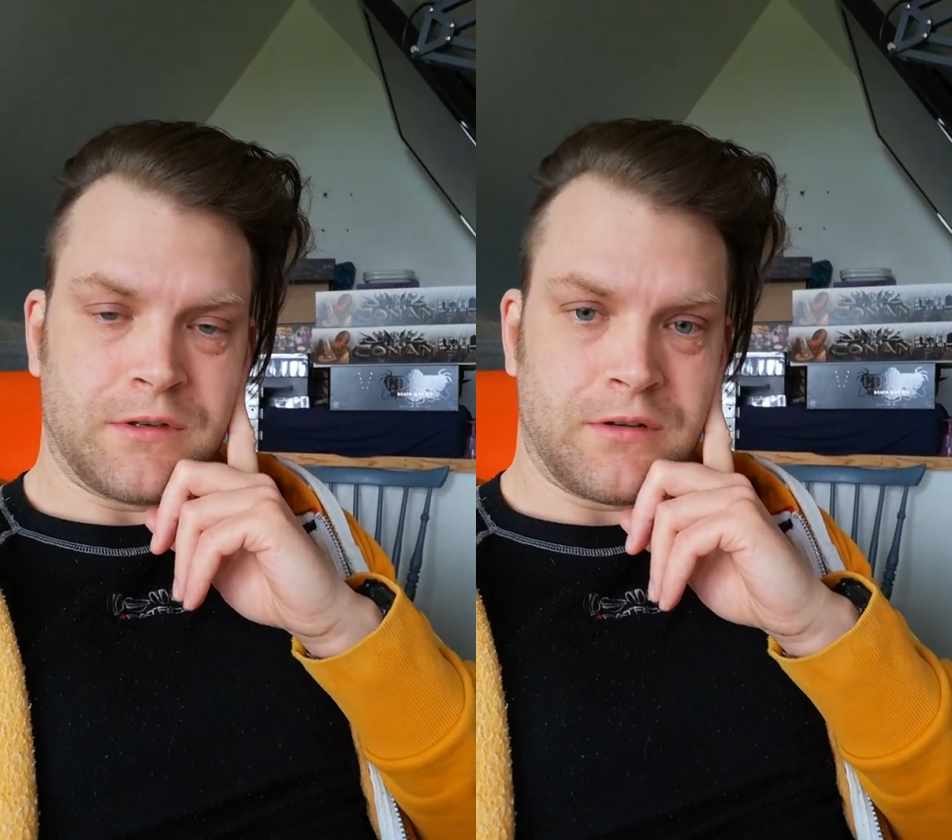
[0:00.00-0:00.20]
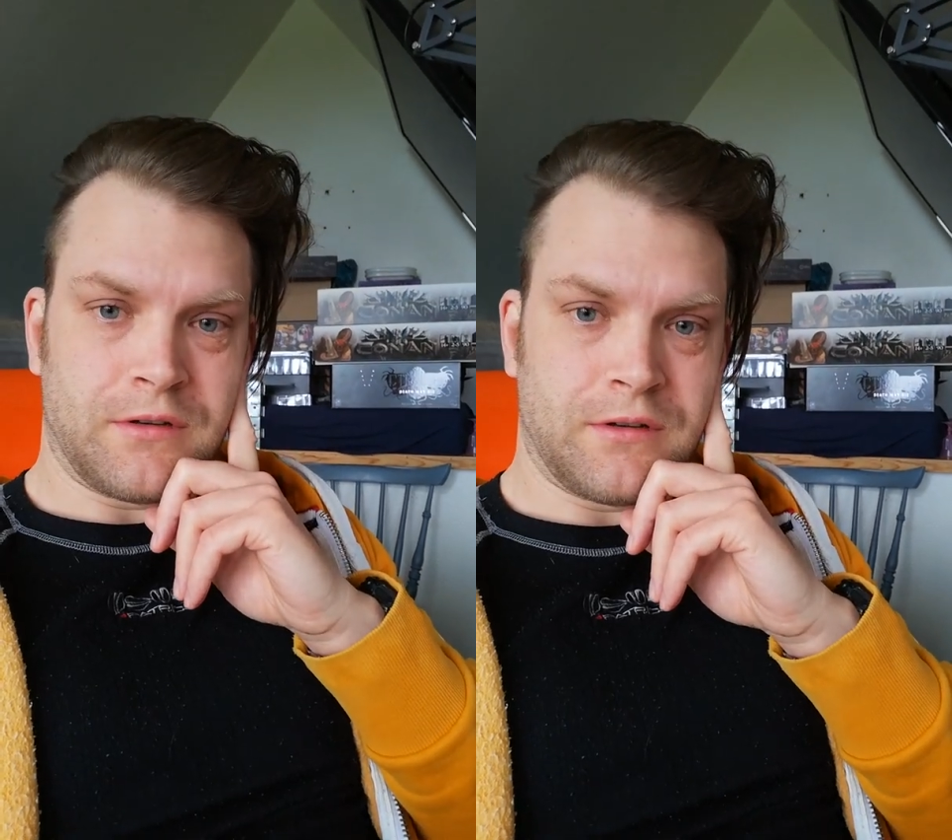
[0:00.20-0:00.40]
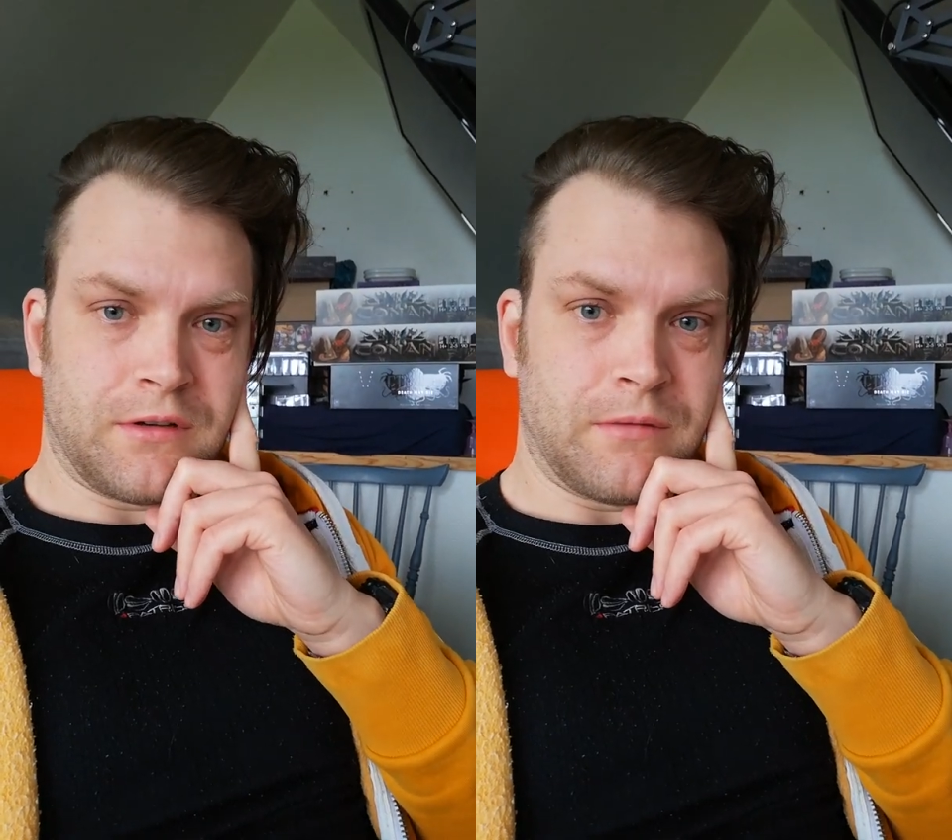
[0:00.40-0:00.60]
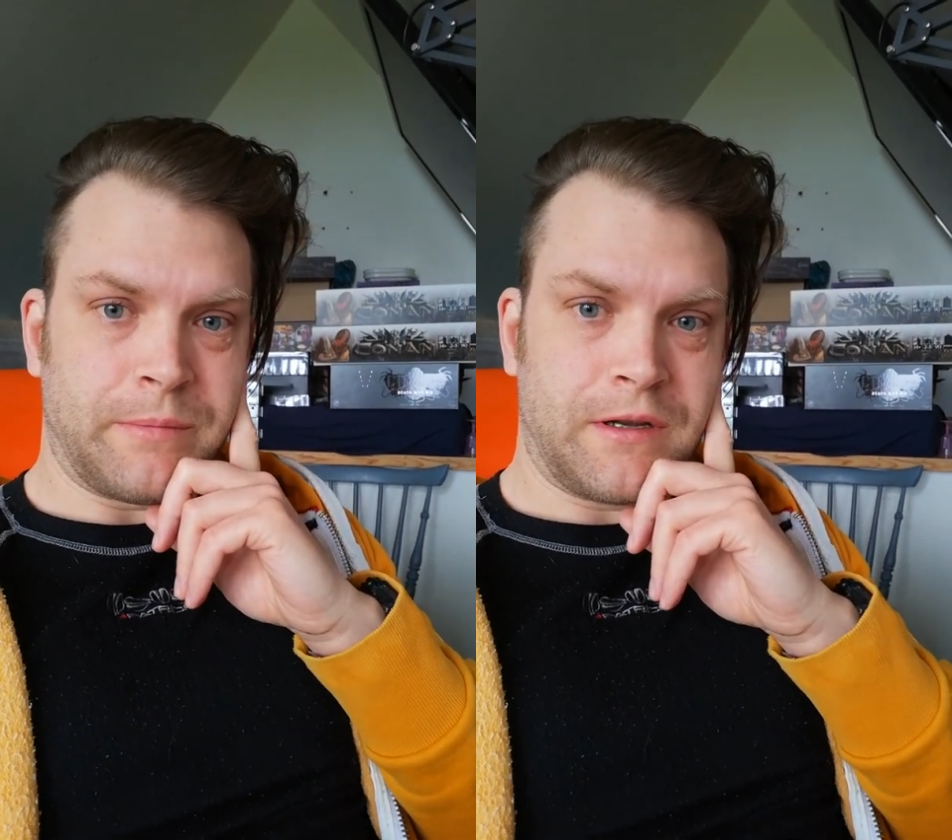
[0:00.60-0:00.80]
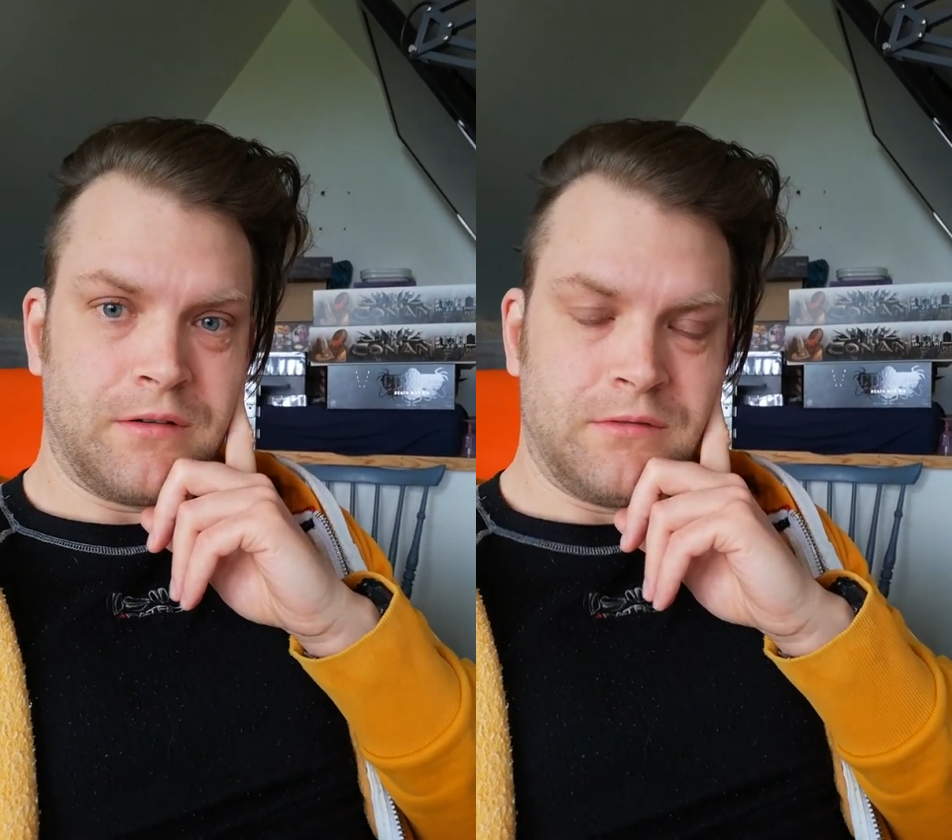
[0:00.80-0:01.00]
a
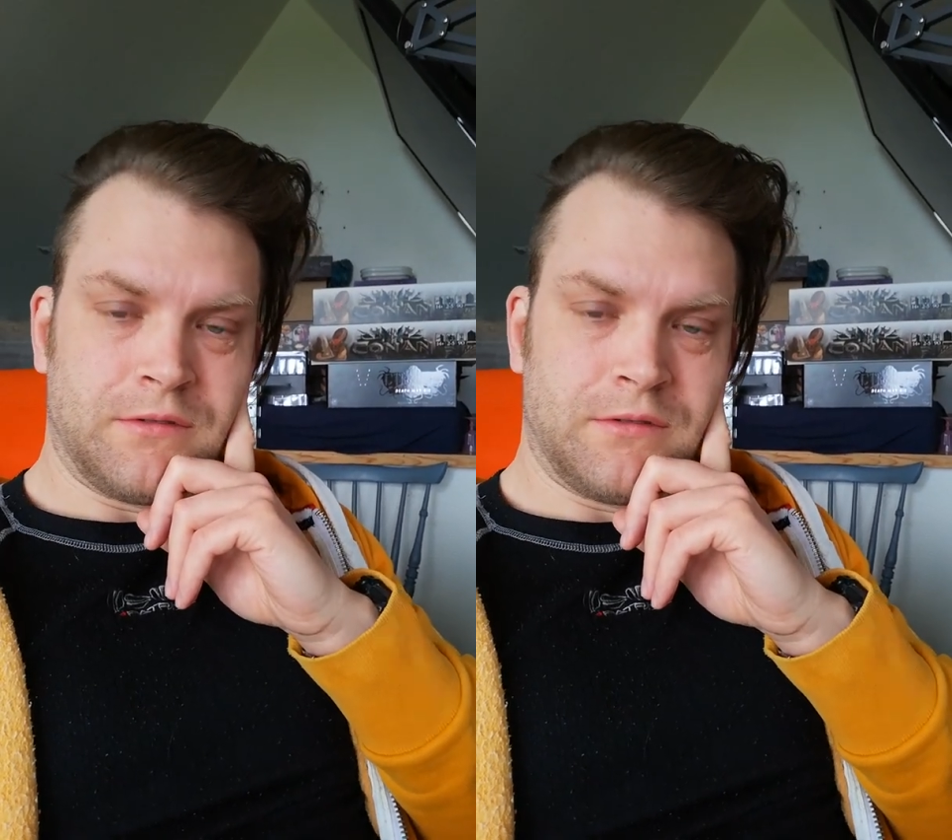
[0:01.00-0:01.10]
better